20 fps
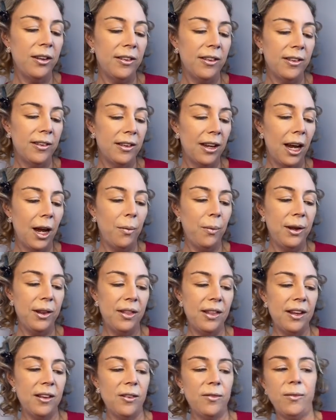to start
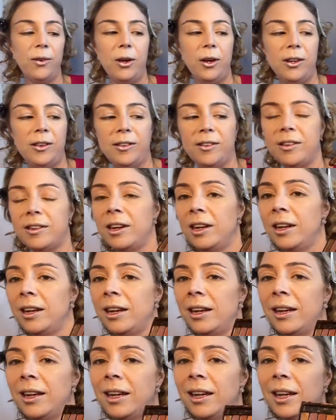with this first
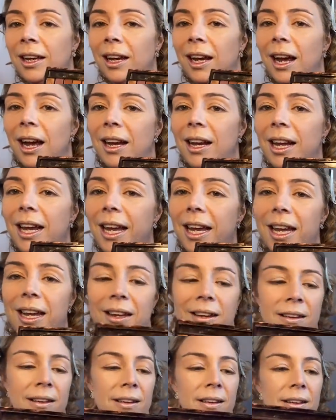color here,